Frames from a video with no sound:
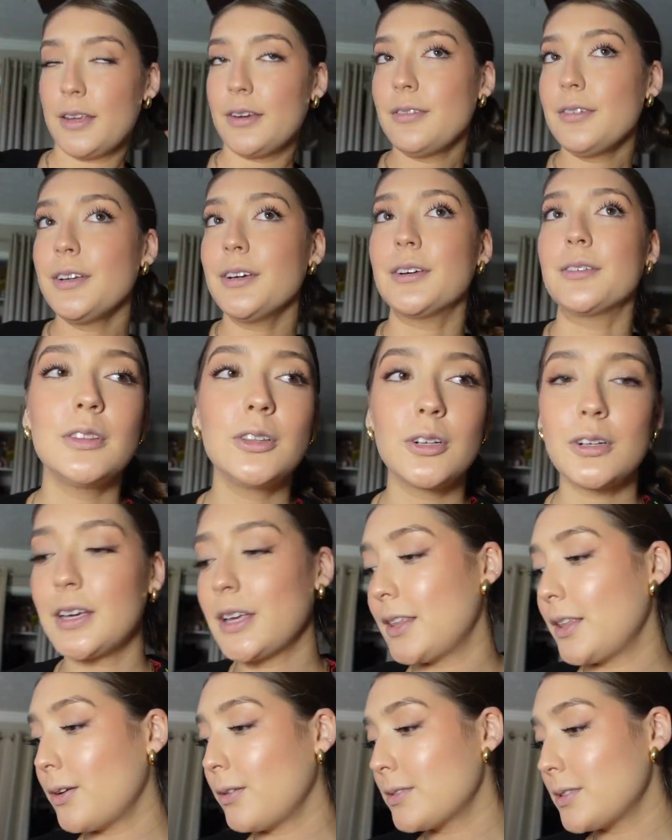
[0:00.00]
I don't know. Lo
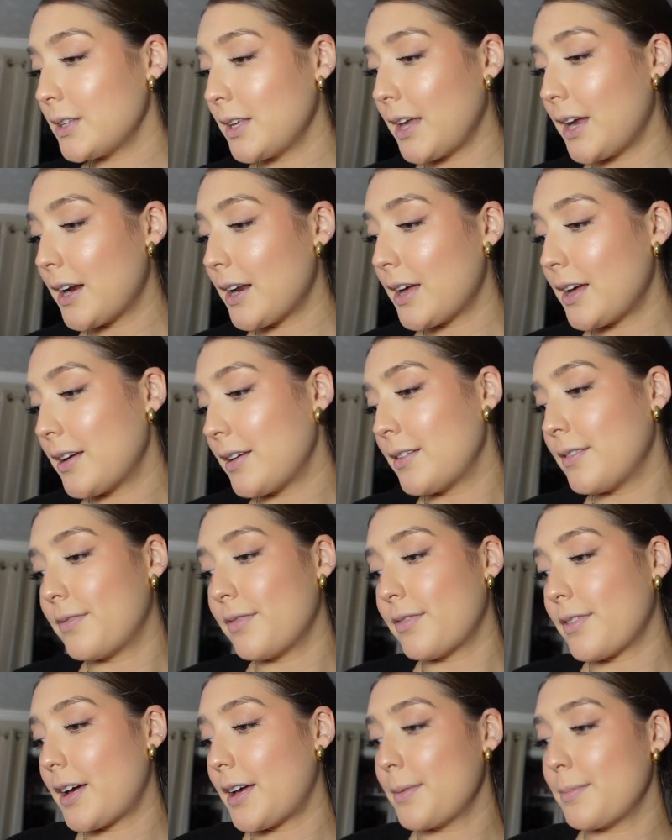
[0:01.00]
que Dios quiera,
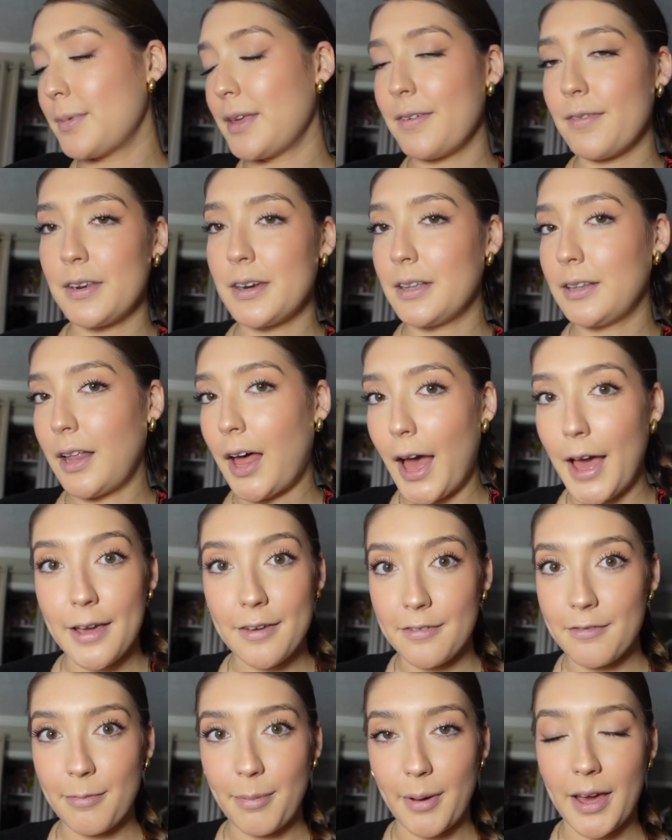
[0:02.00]
I'm even
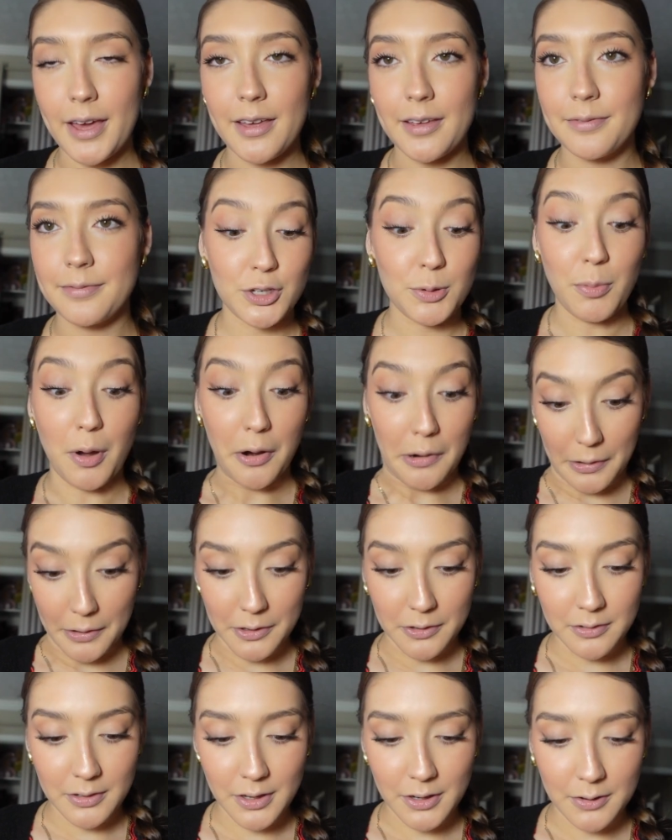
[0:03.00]
alive by
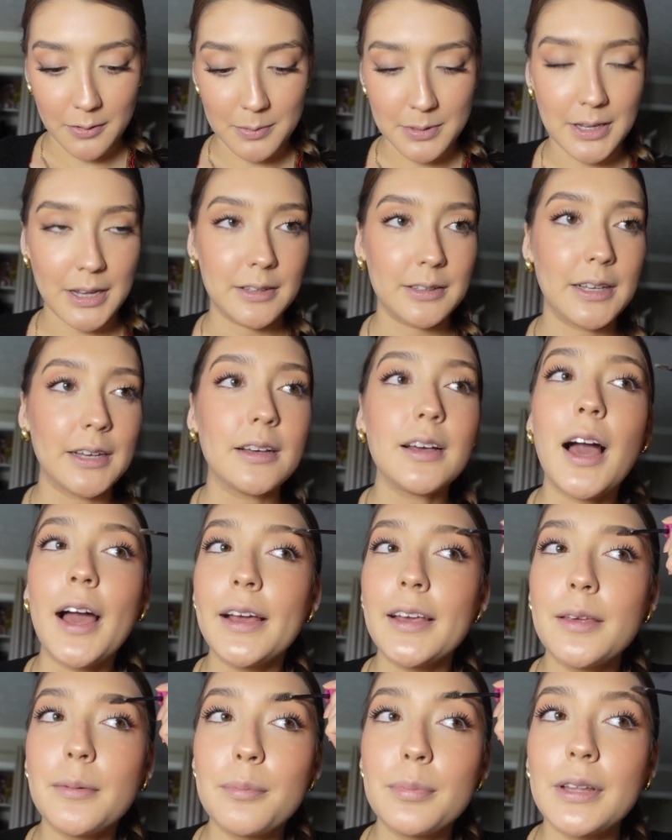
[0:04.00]
tomorrow. You know what I'm saying? Like,
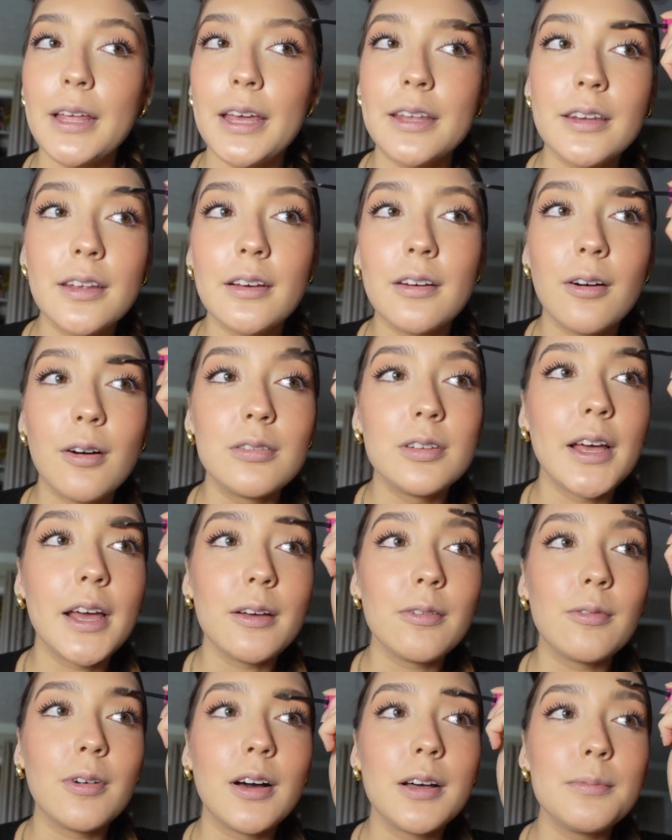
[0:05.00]
I can plan it all
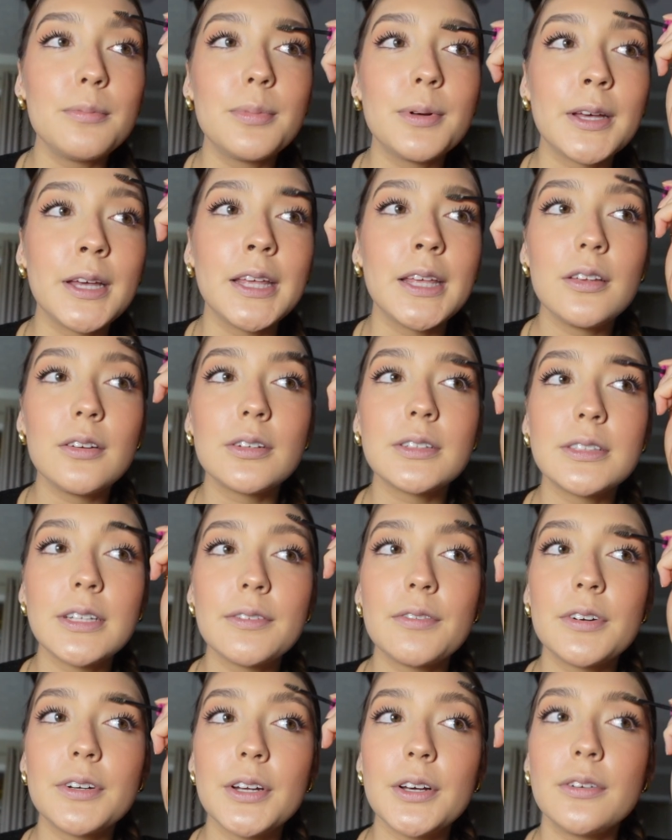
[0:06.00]
I want, but you just
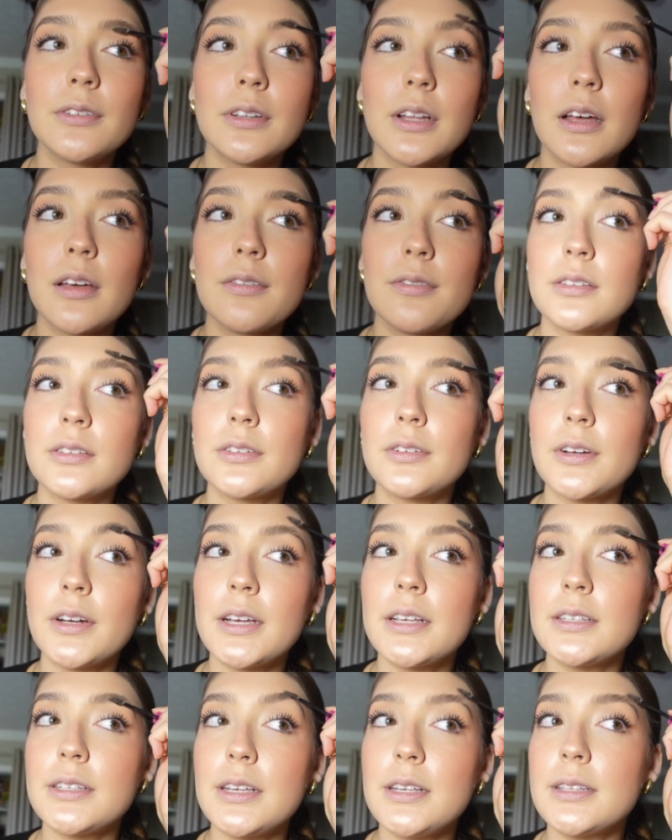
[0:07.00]
never know. Life is
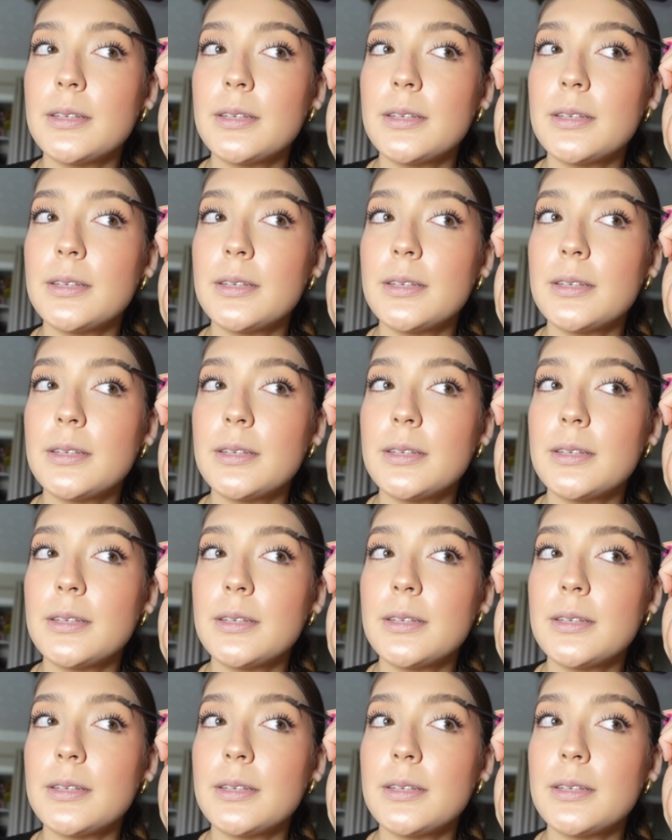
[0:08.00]
crazy